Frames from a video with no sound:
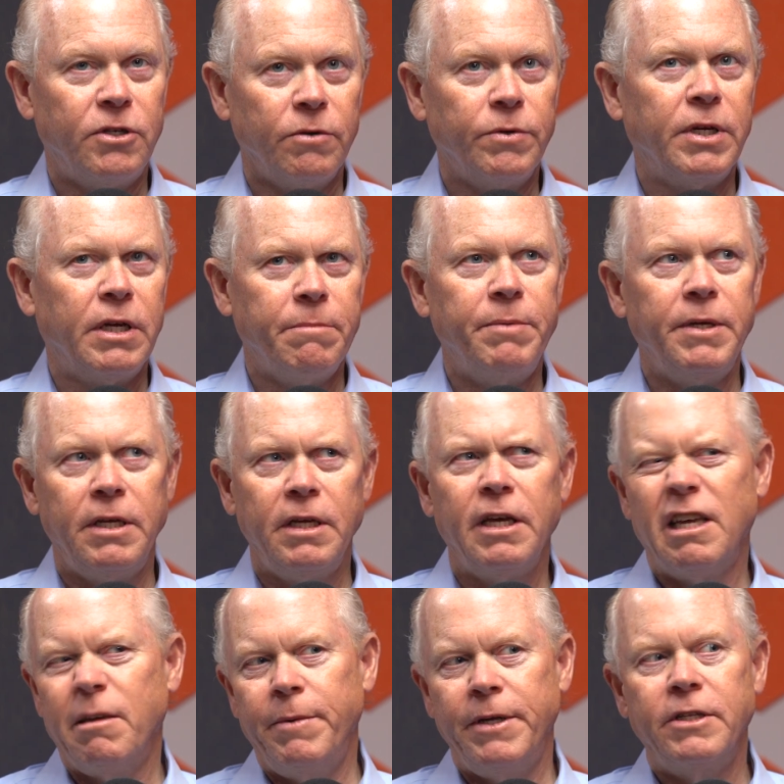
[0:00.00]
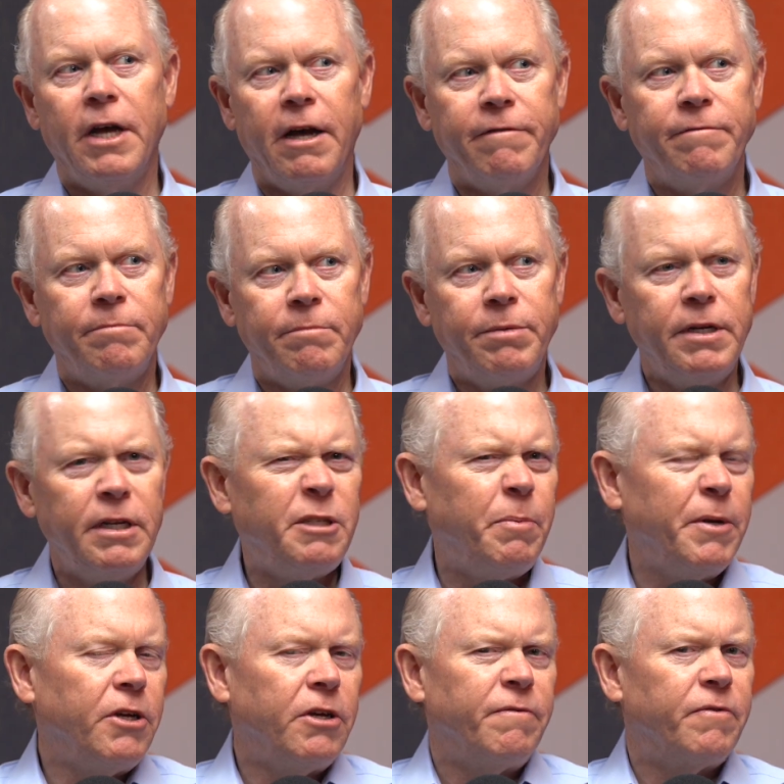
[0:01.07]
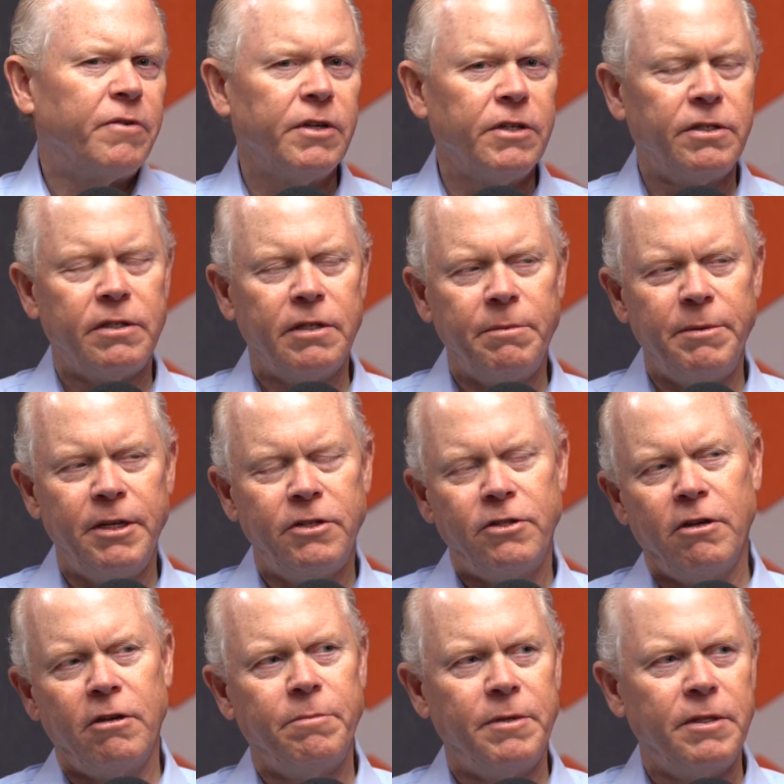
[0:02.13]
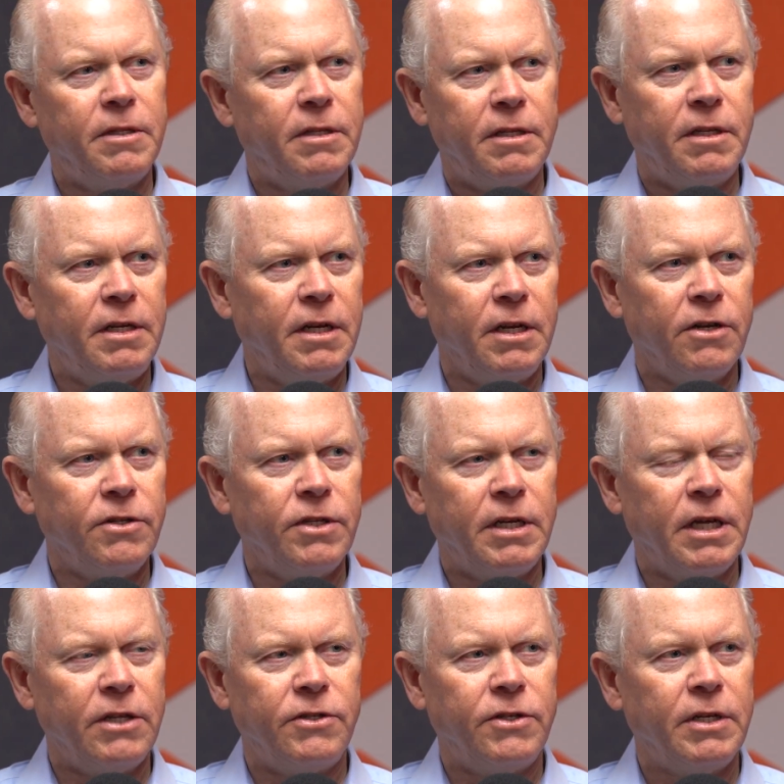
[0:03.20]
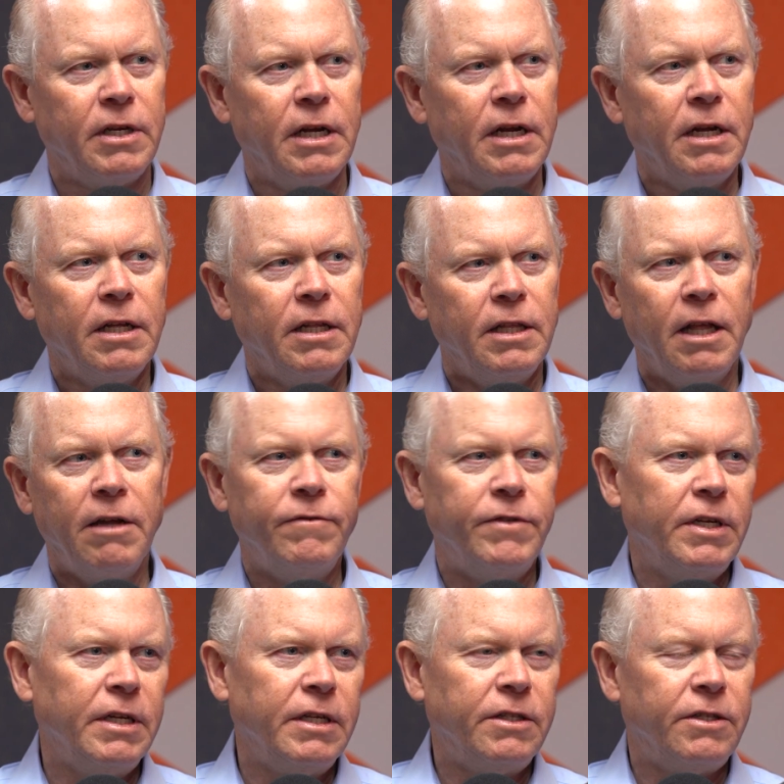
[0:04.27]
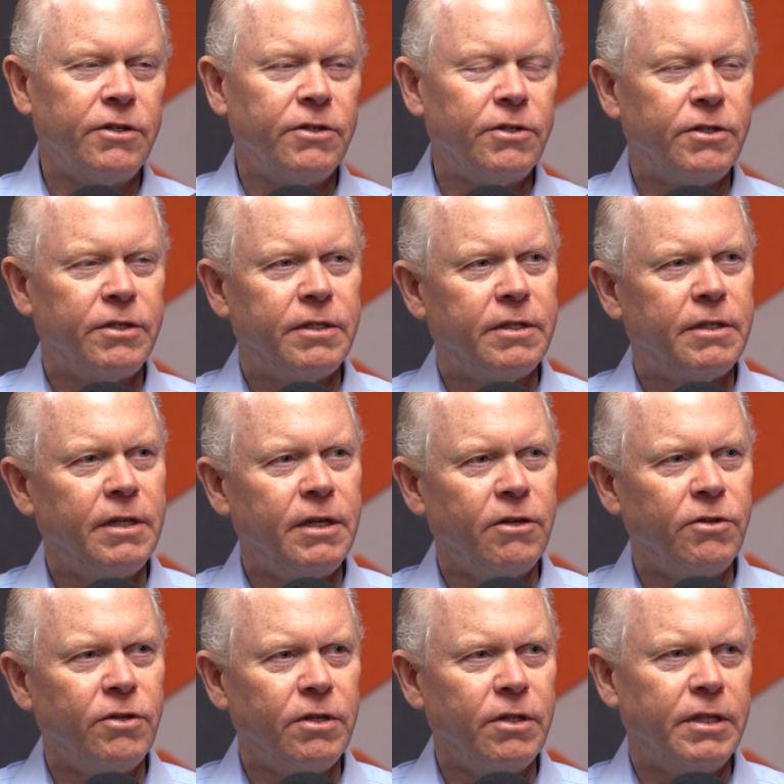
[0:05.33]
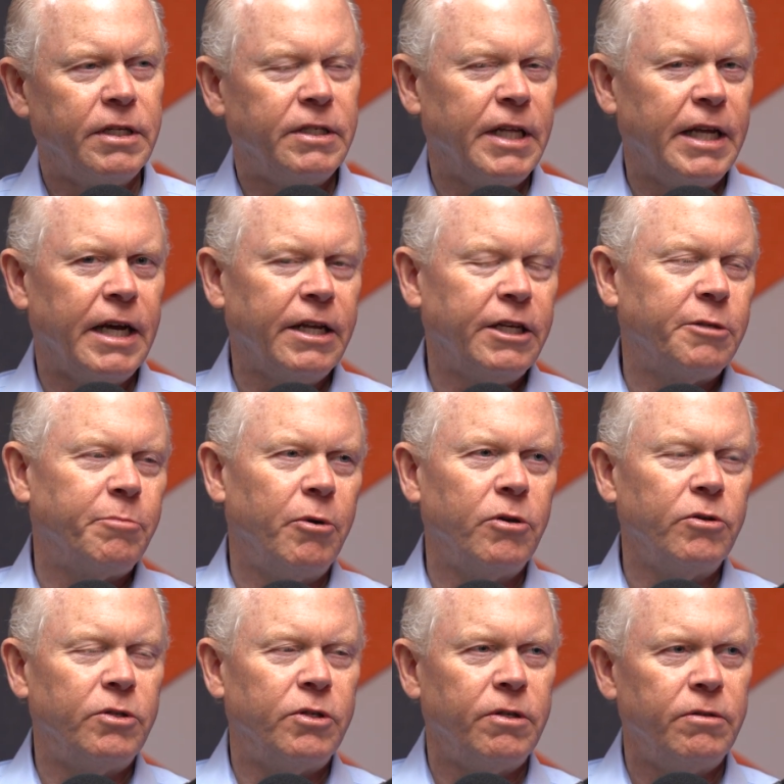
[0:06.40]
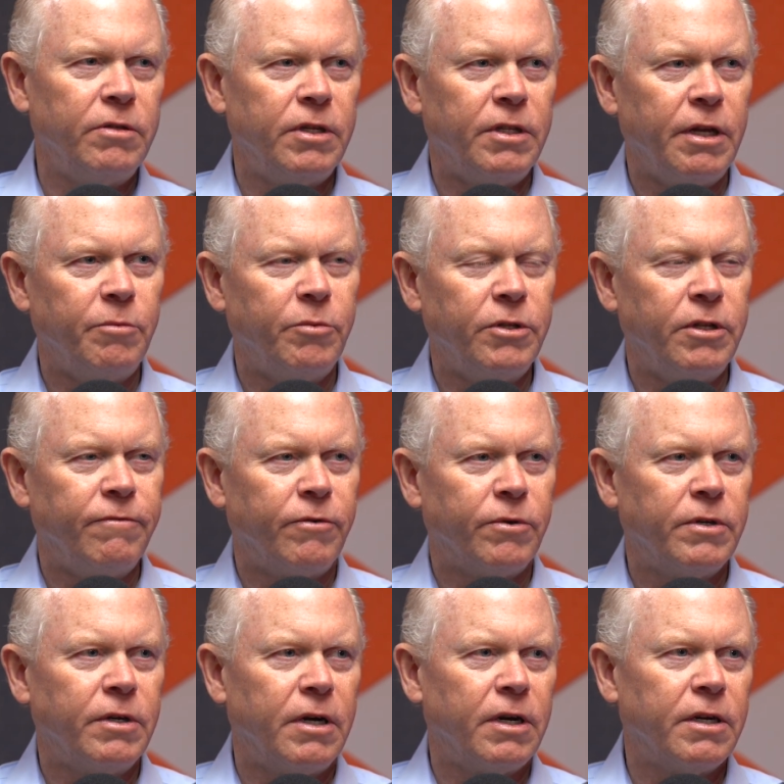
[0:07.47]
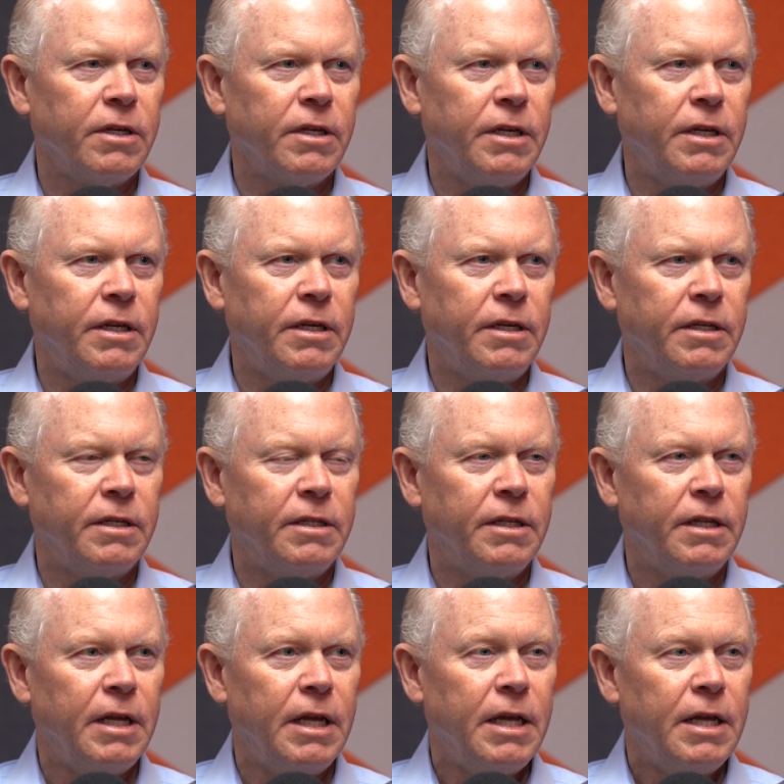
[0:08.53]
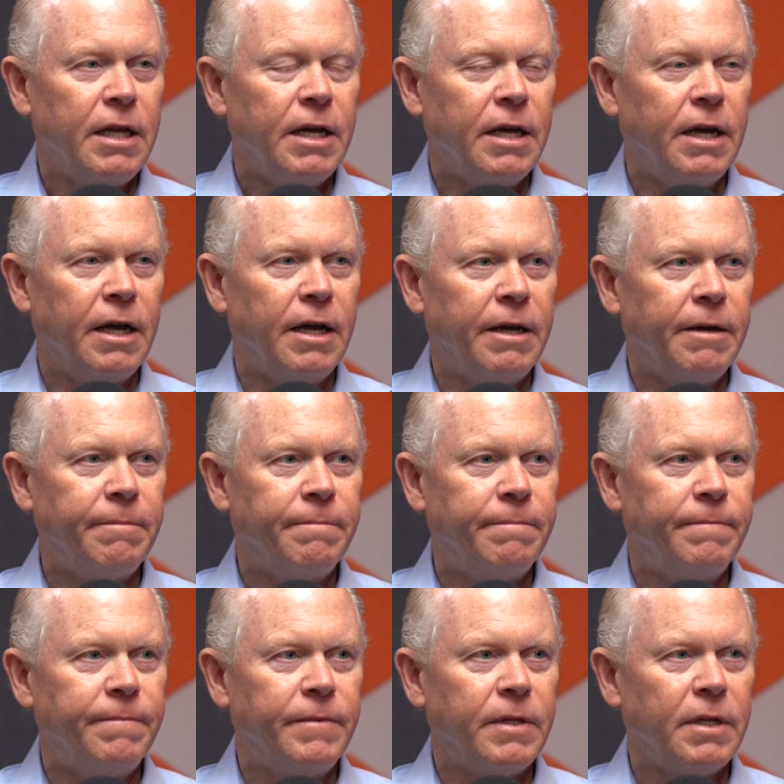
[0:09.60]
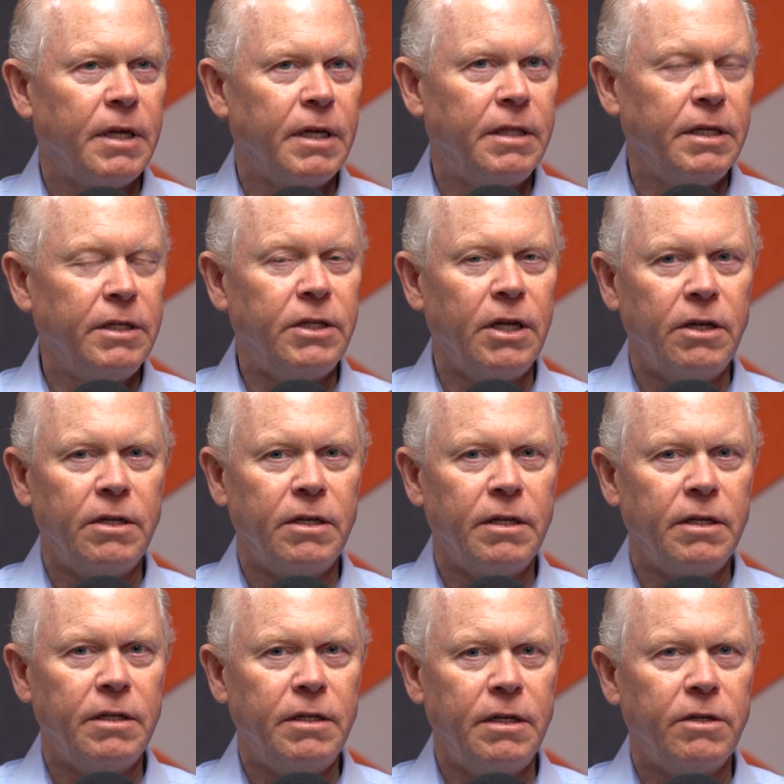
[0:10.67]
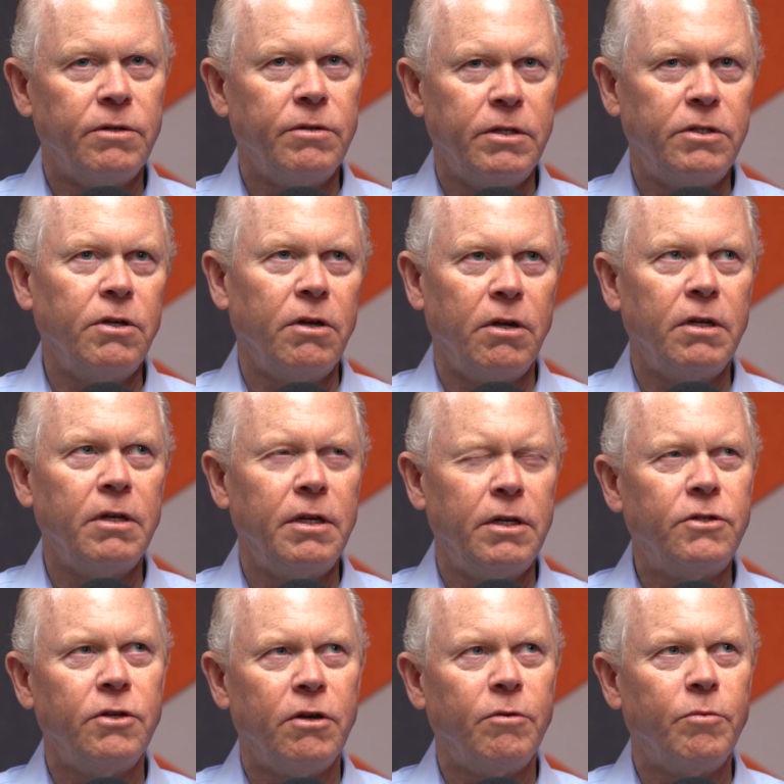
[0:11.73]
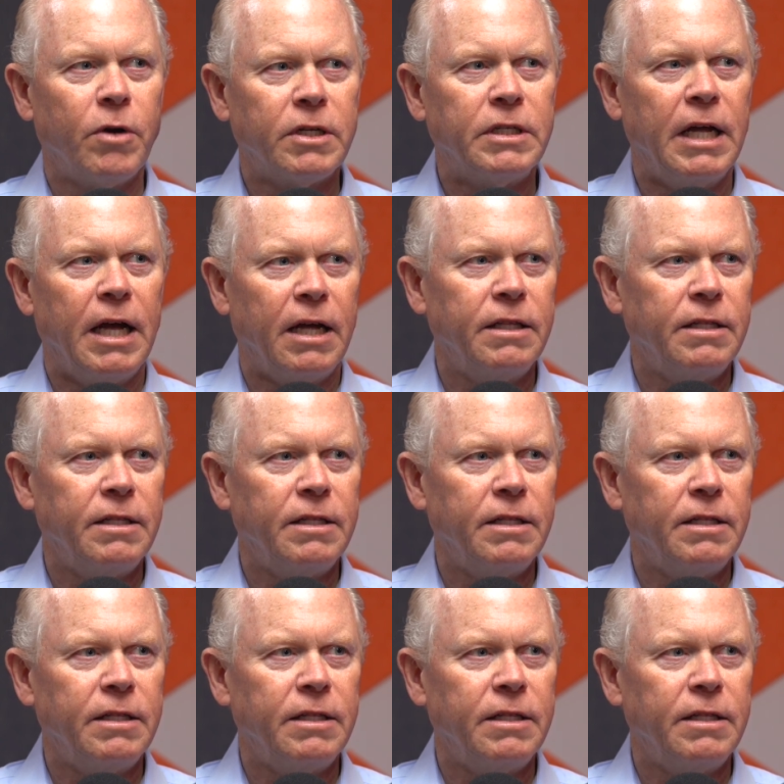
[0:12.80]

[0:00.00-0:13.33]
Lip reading: it can be tough, but it's been good for us. I mean, it's all been the kids loved it. There's little things they got exposed to that they wouldn't have ordinarily, and I think they it's all worked out.